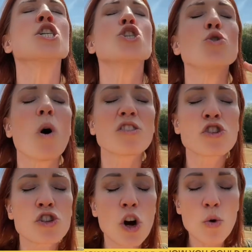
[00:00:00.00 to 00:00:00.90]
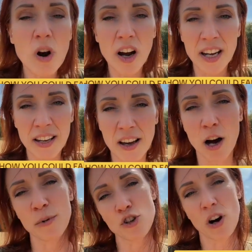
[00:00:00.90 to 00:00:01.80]
you are so lucky that I'm
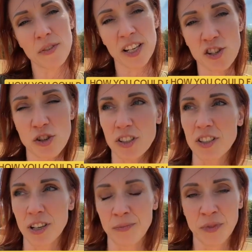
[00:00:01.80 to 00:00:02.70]
a driving instructor.